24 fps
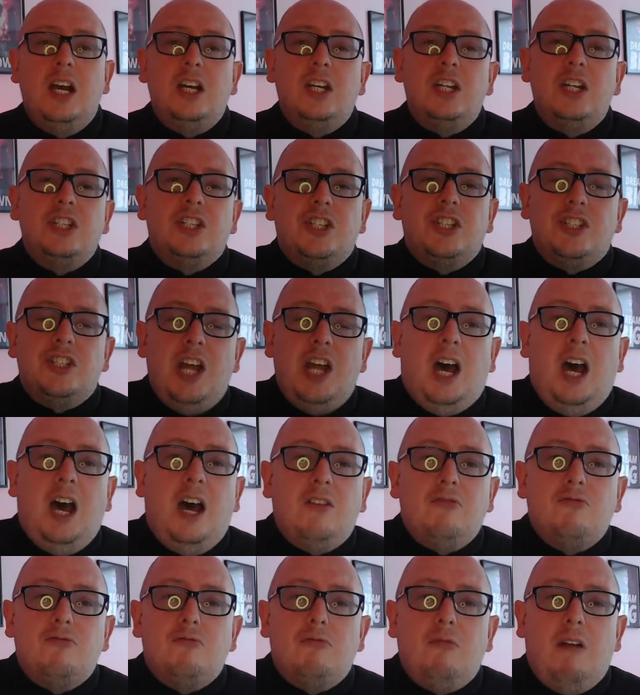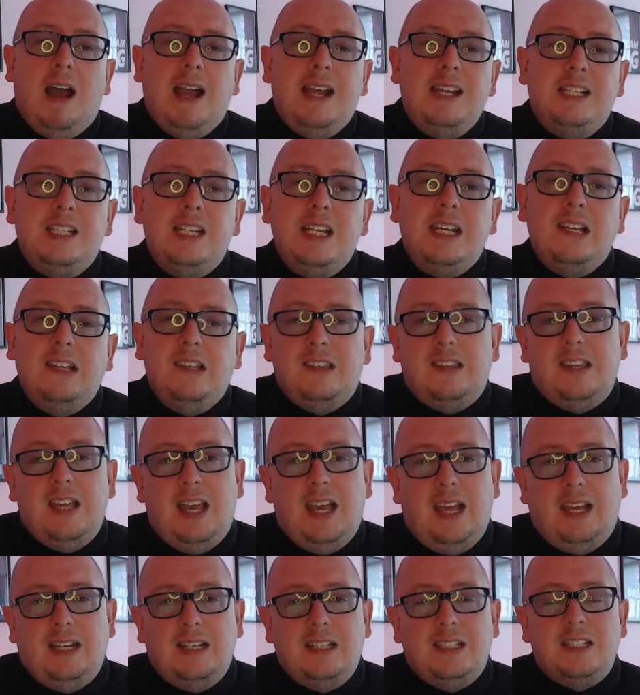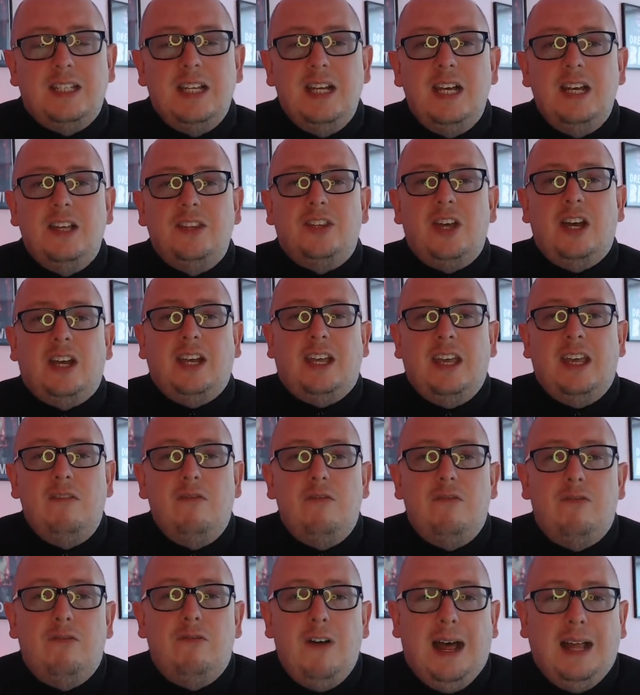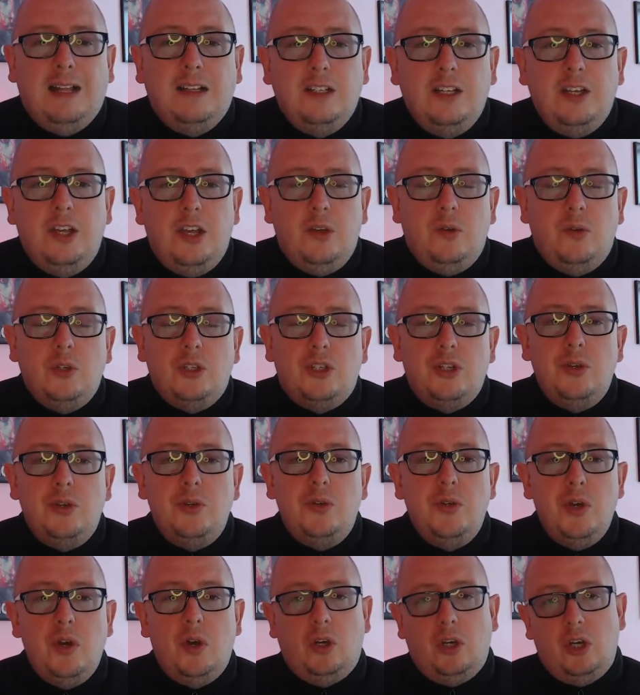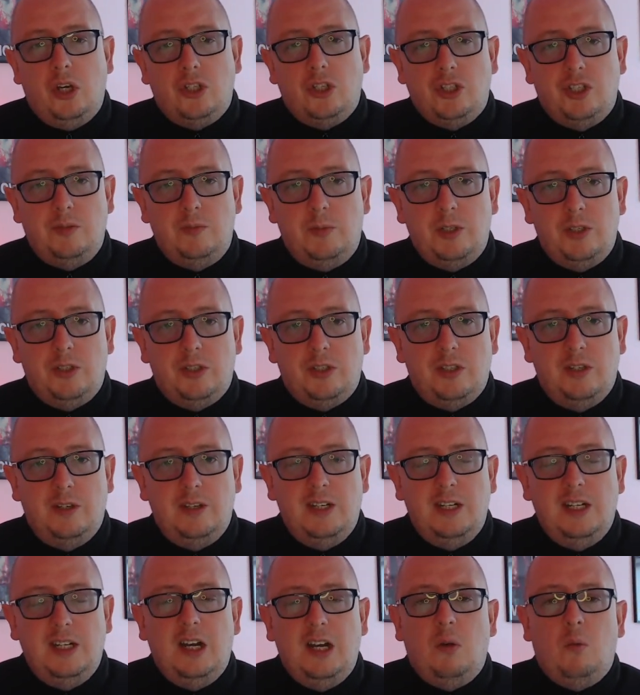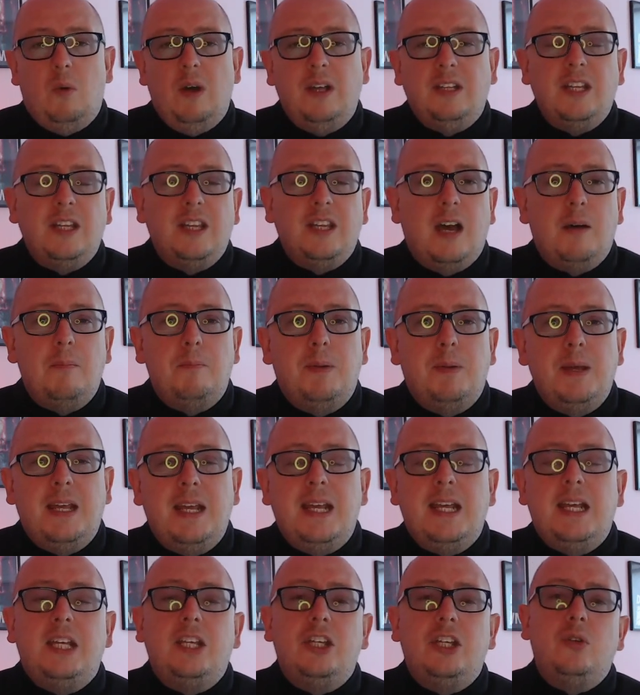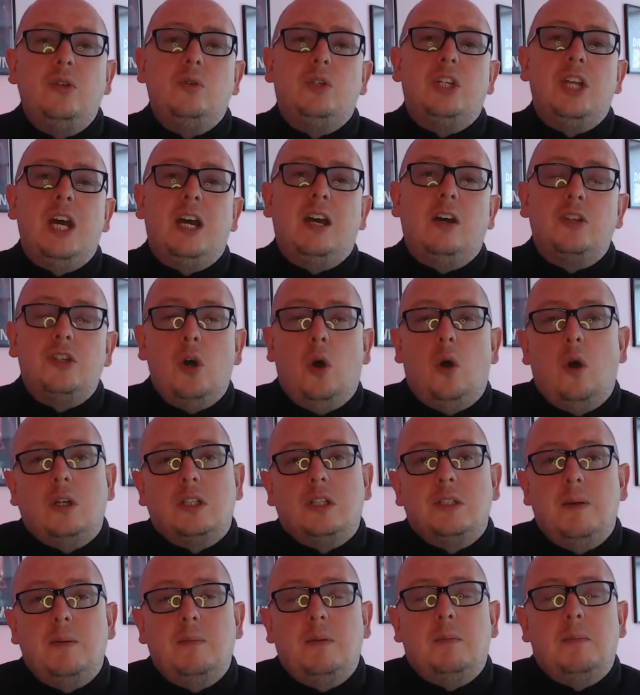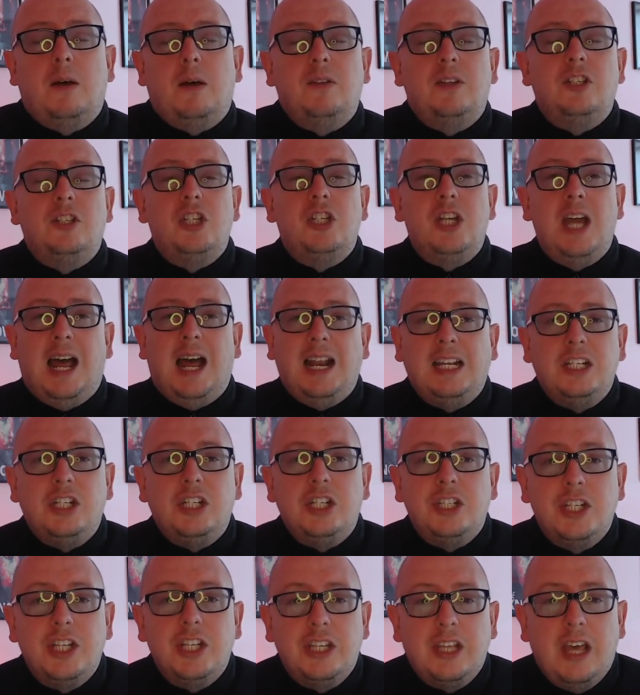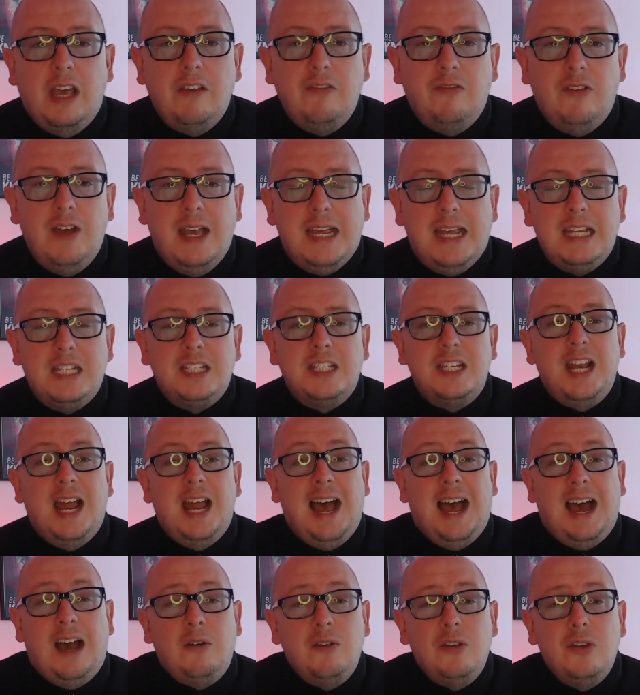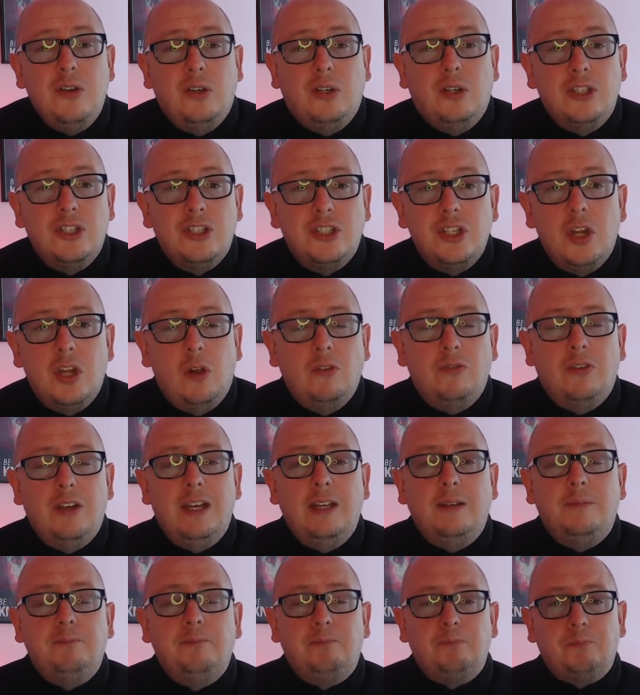Start writing things that give value to your customers. Whether that be you talk to people about the challenges that they face and how you can solve it.